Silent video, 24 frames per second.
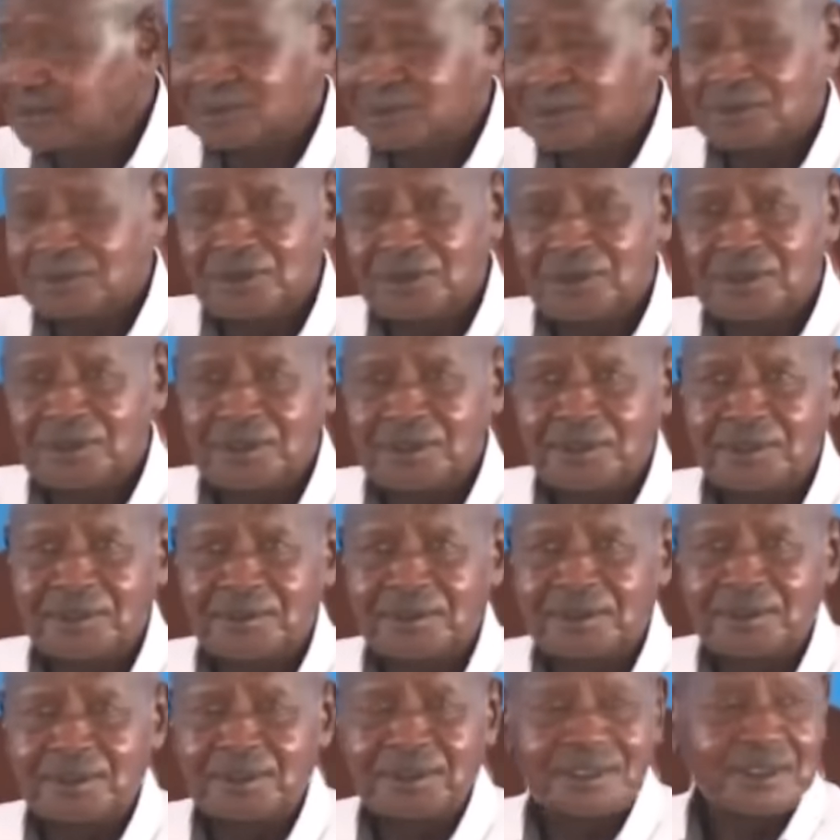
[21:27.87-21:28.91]
joined,
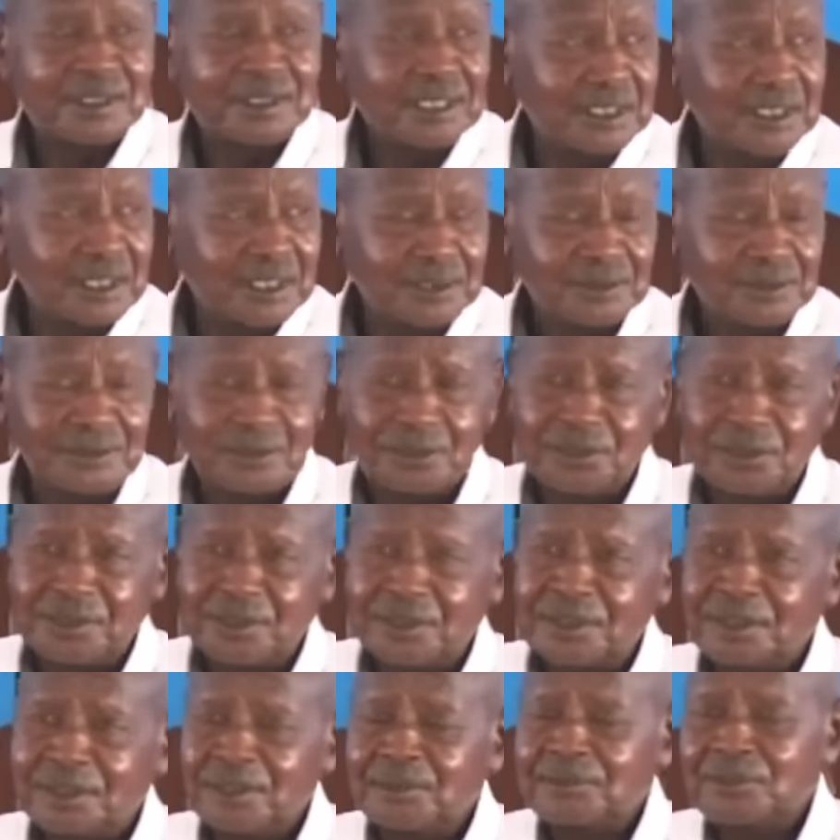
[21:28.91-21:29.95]
Kenya
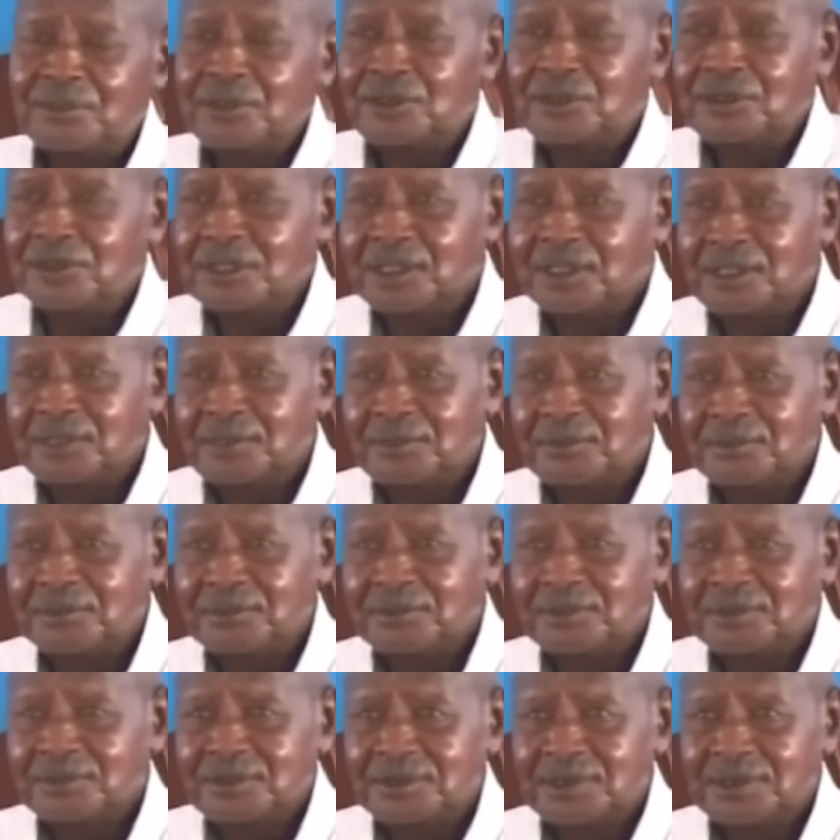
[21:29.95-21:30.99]
joined the middle income
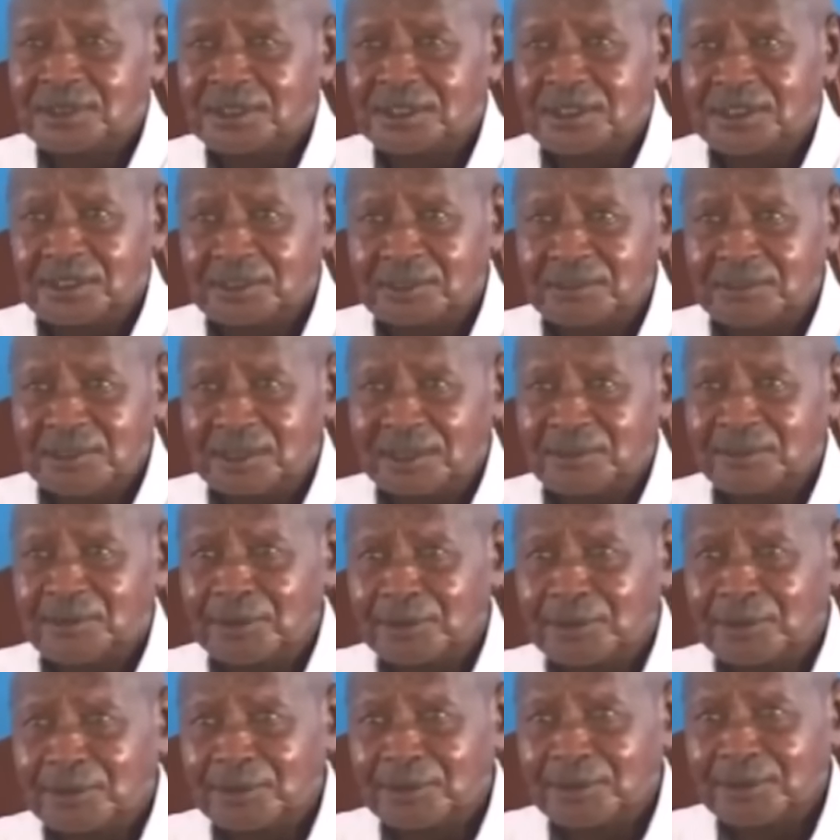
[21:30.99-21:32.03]
status some time
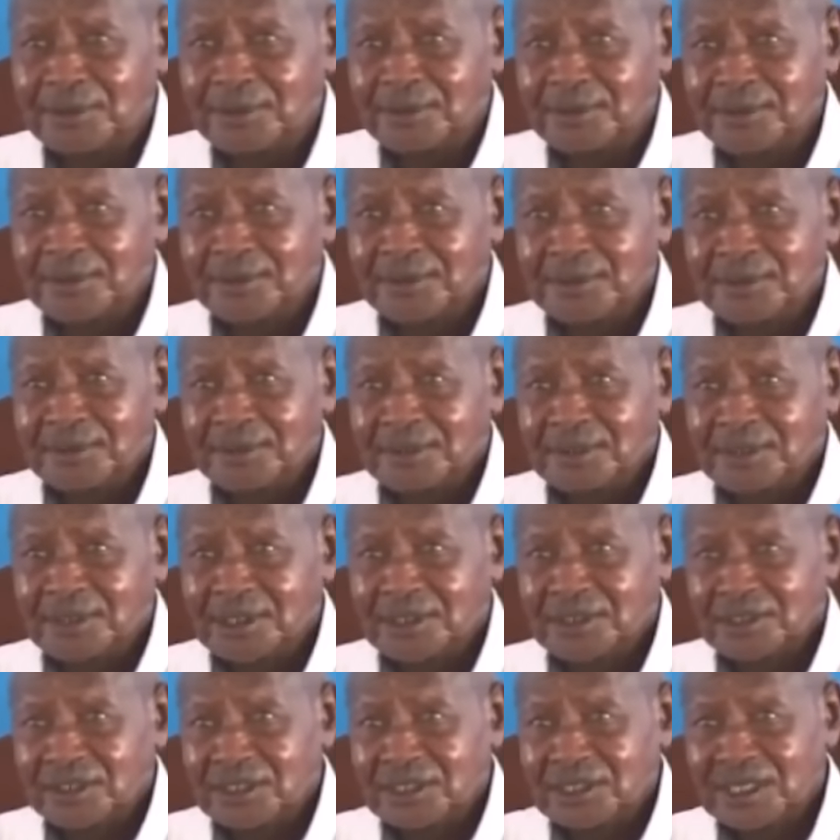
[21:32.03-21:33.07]
ago.
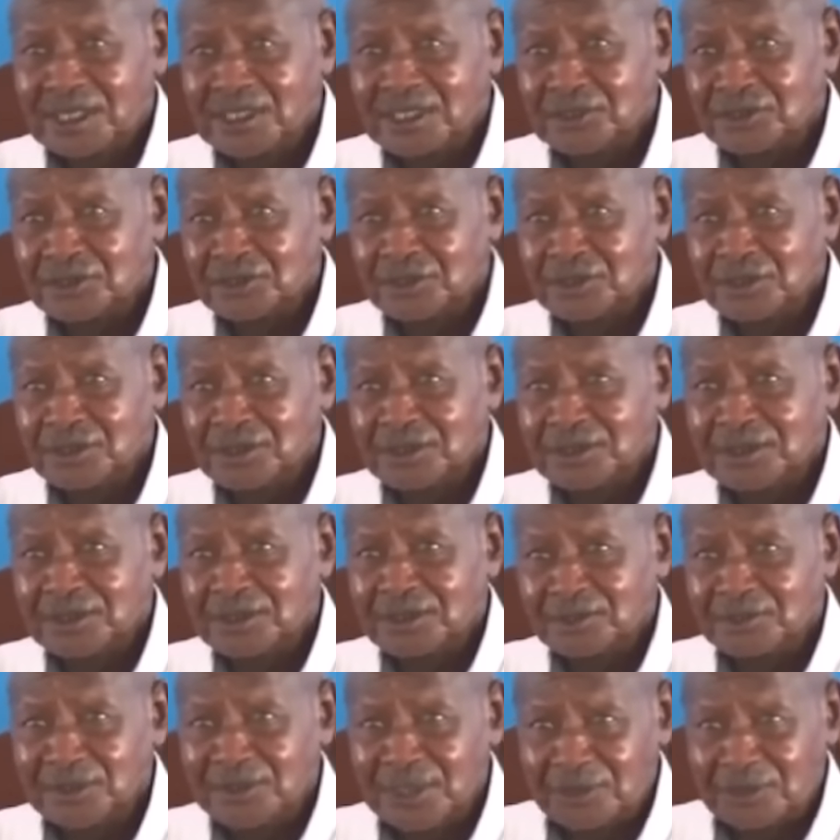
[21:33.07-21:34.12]
Tanzania has joined.
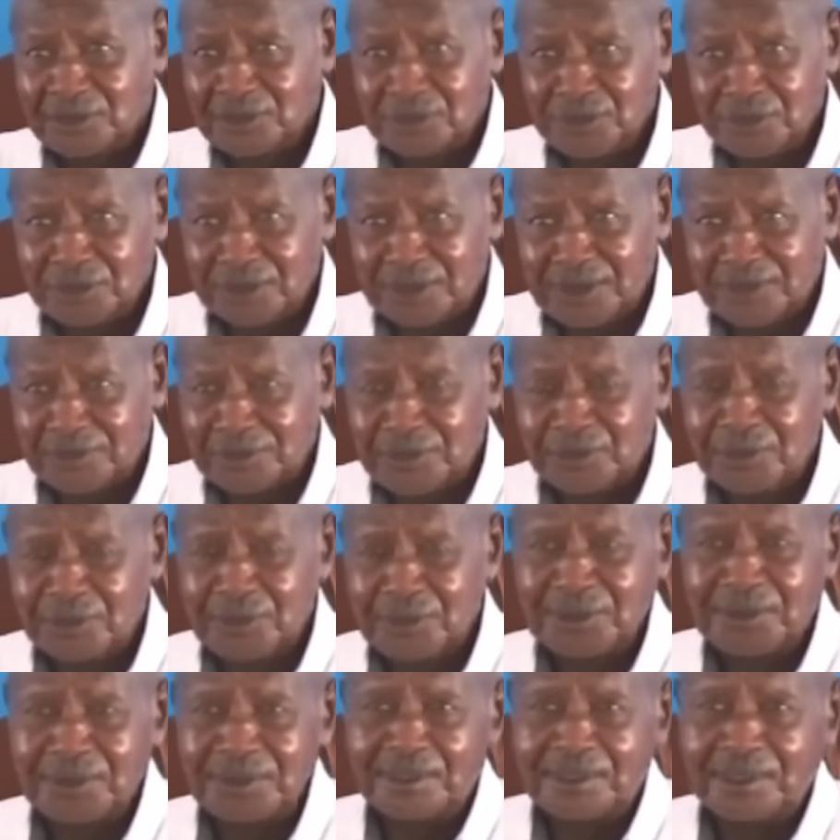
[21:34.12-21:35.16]
We also have
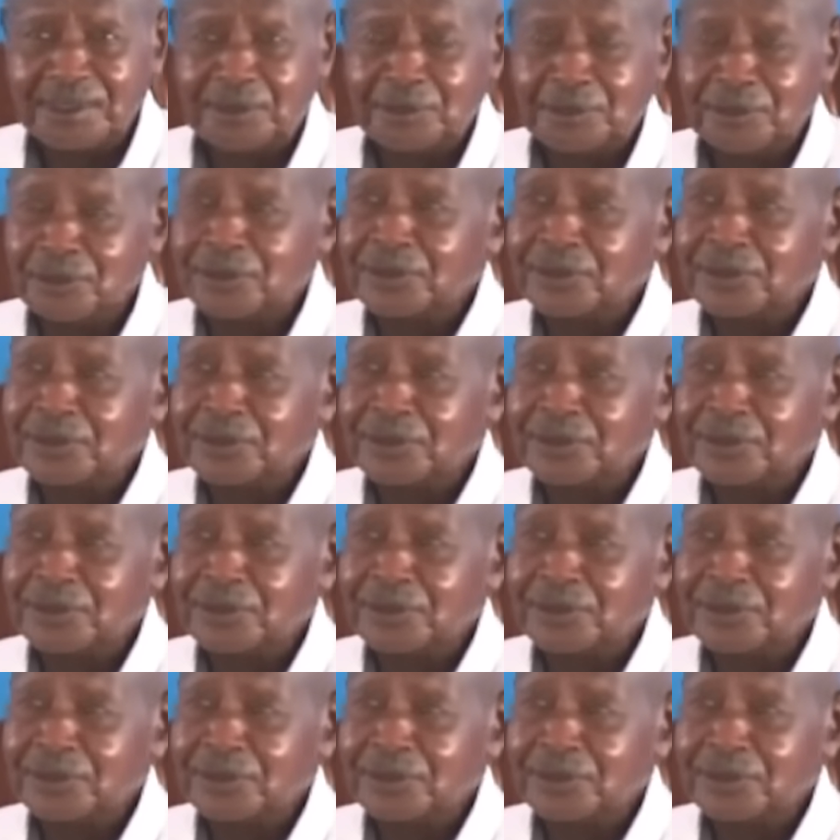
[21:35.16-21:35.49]
joined, although